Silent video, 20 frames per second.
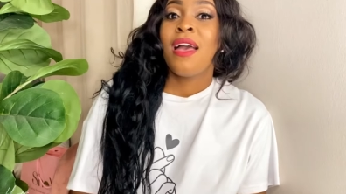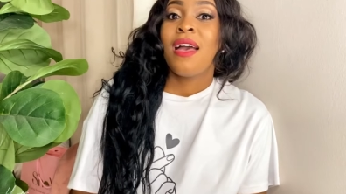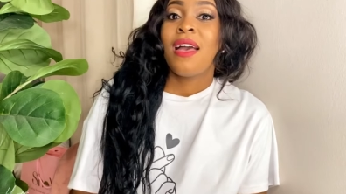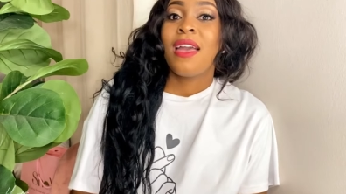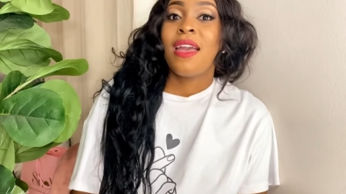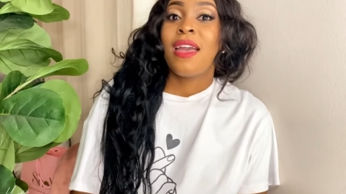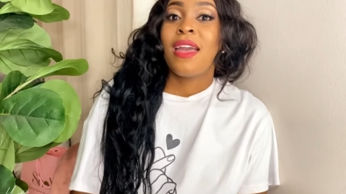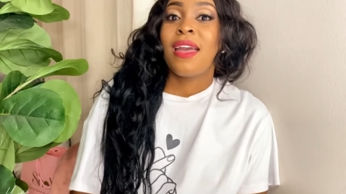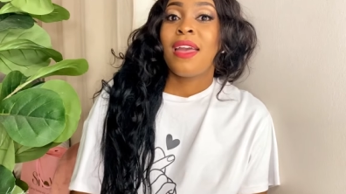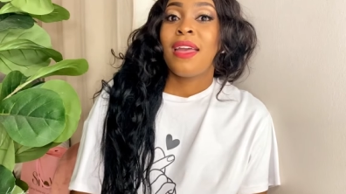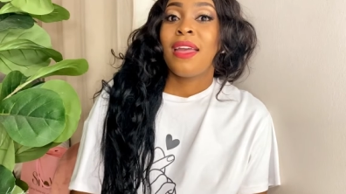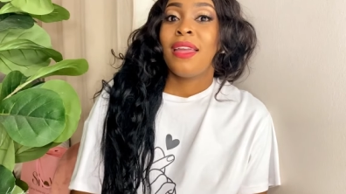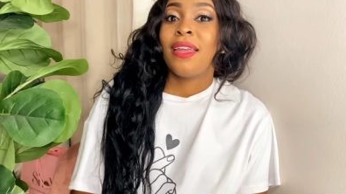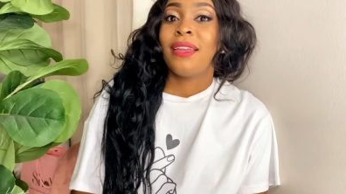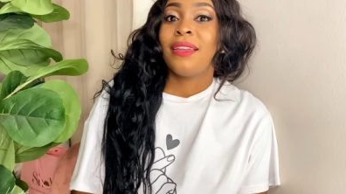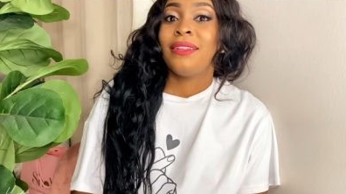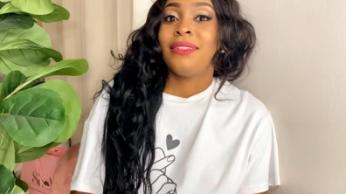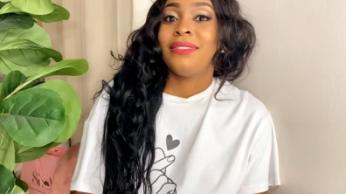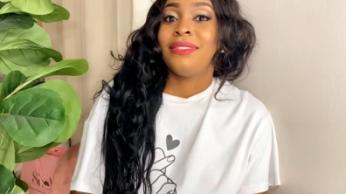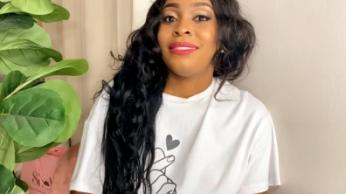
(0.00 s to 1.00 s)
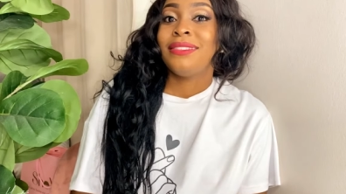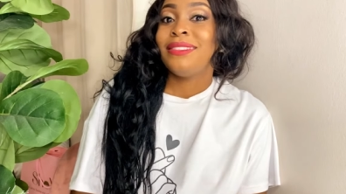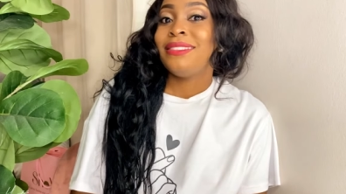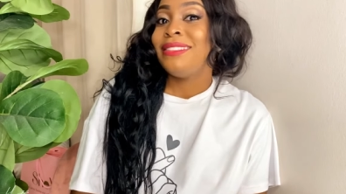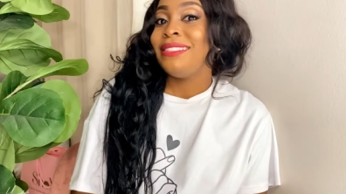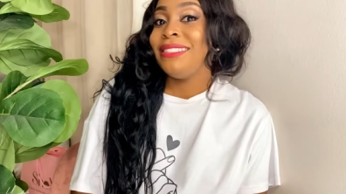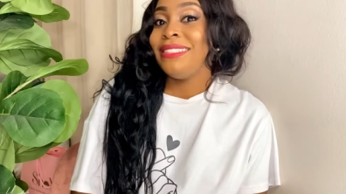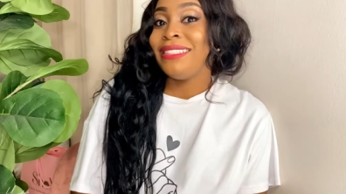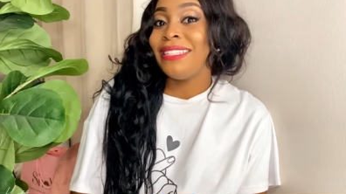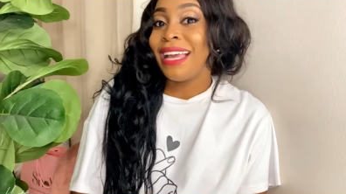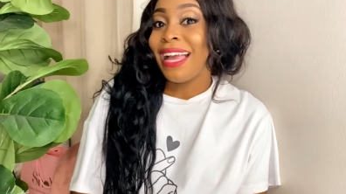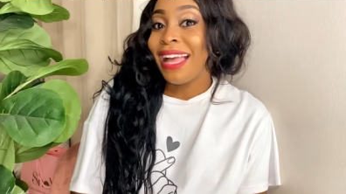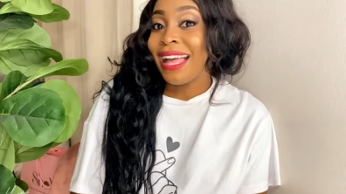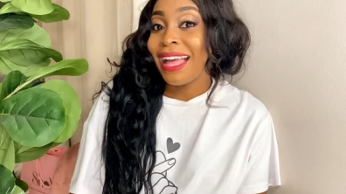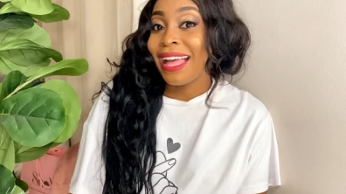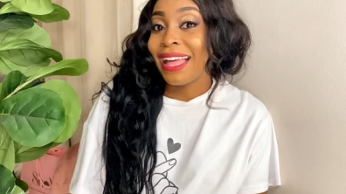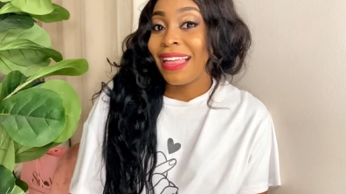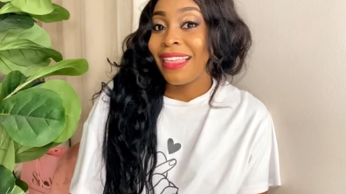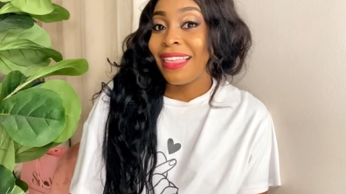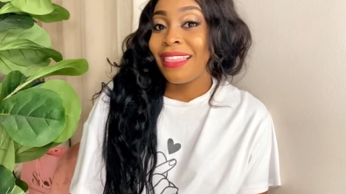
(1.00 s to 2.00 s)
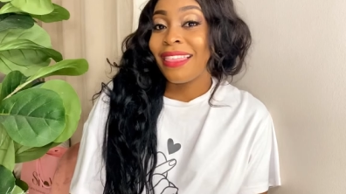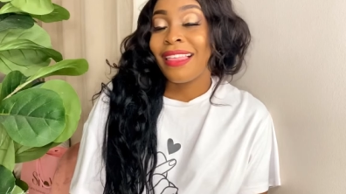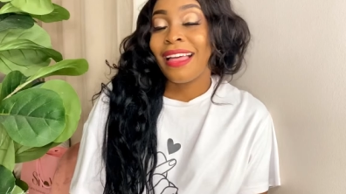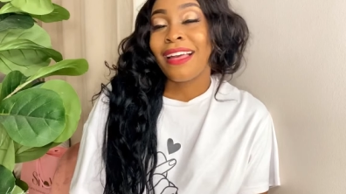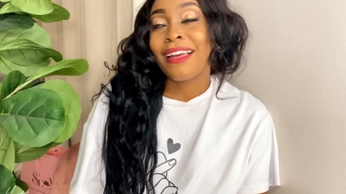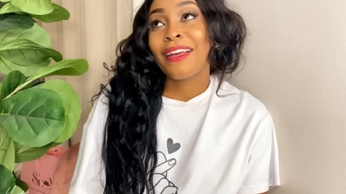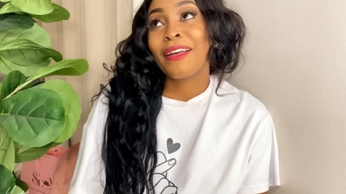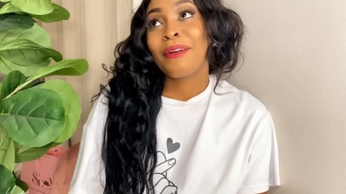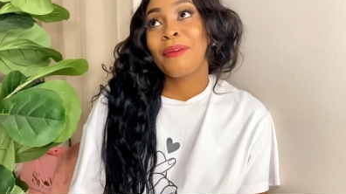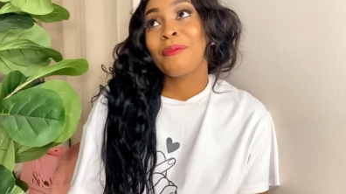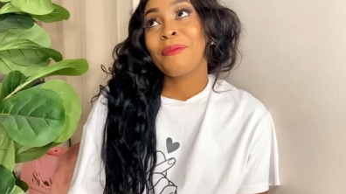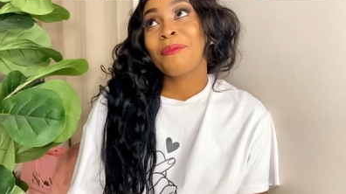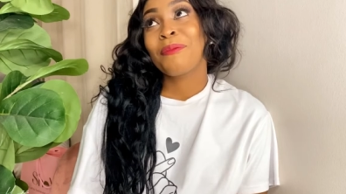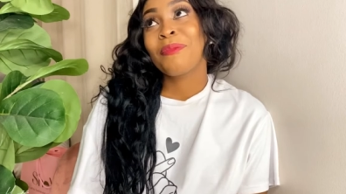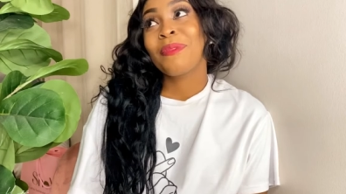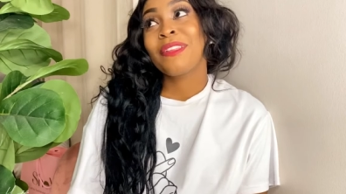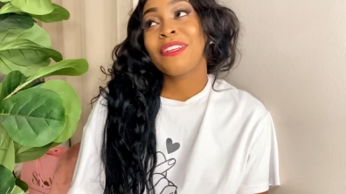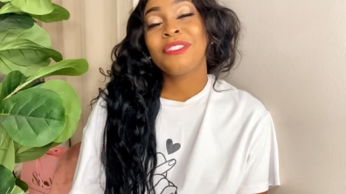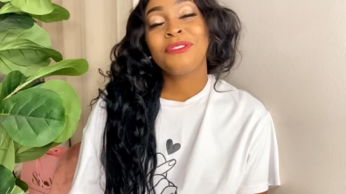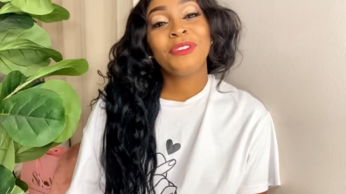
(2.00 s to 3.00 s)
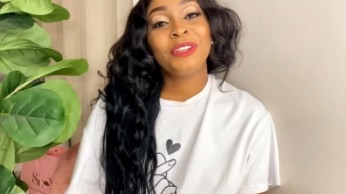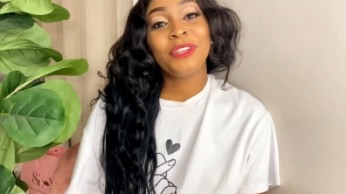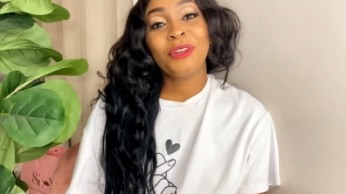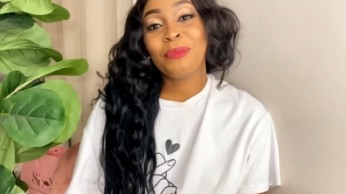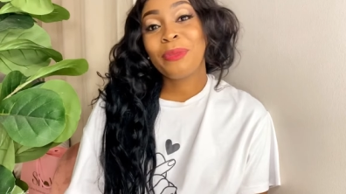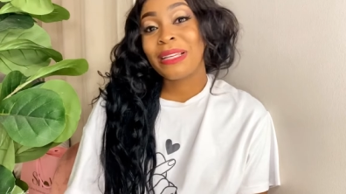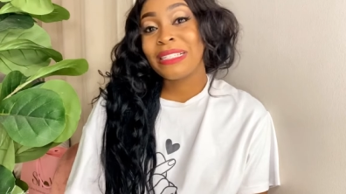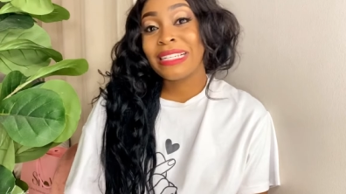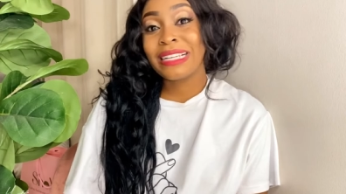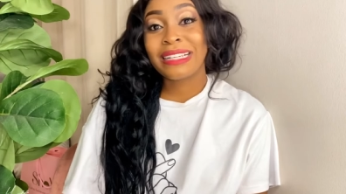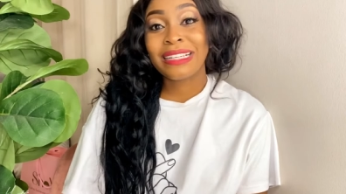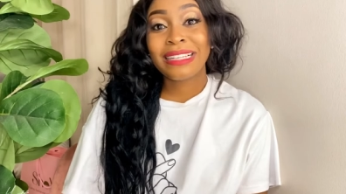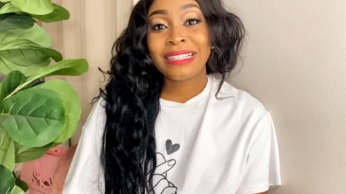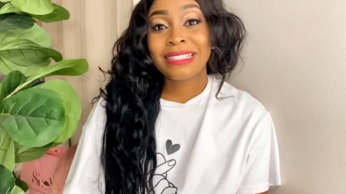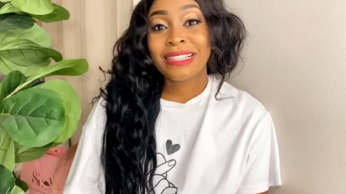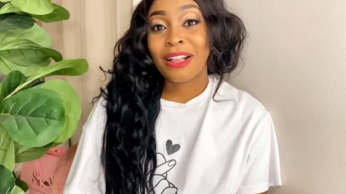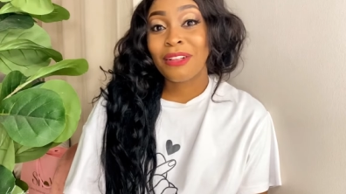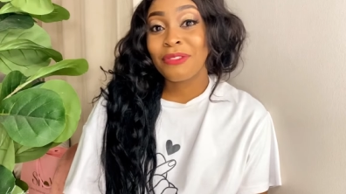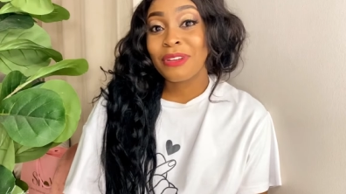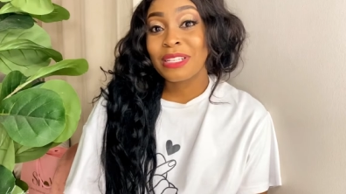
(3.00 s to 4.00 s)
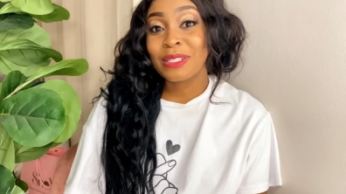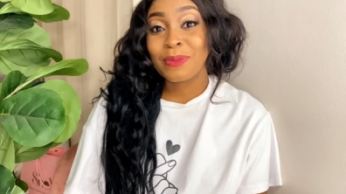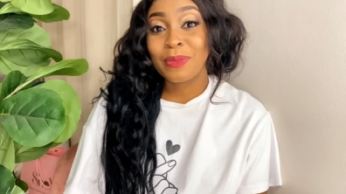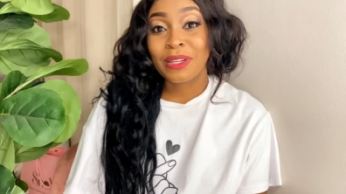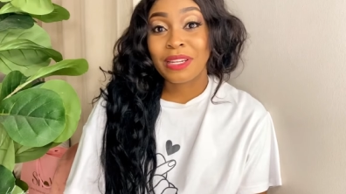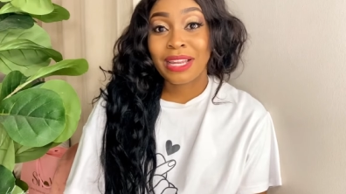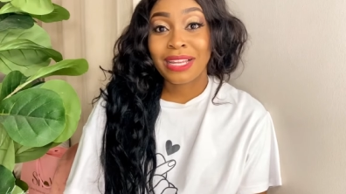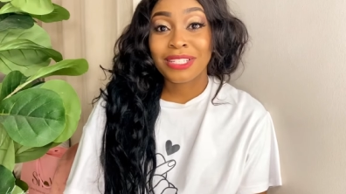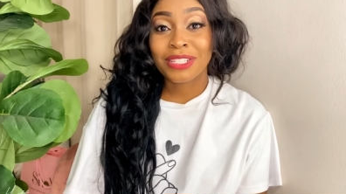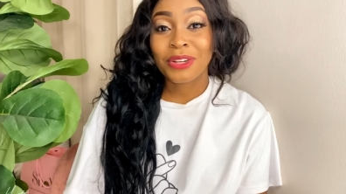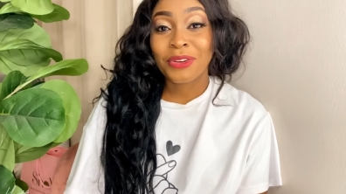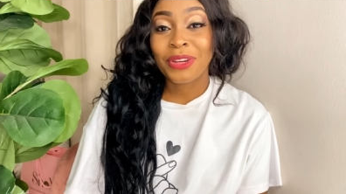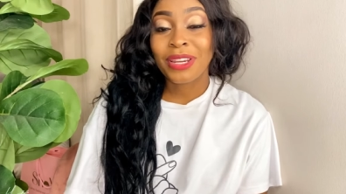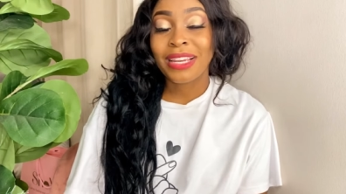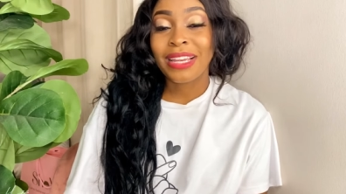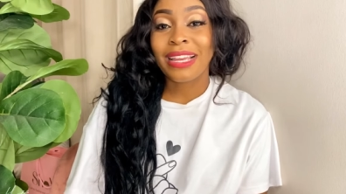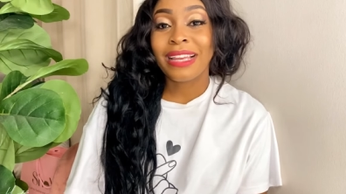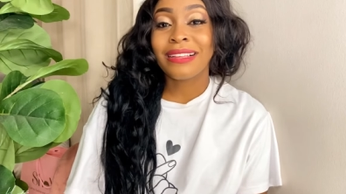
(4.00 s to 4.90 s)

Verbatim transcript: And yeah, um, this video basically is self-explanatory.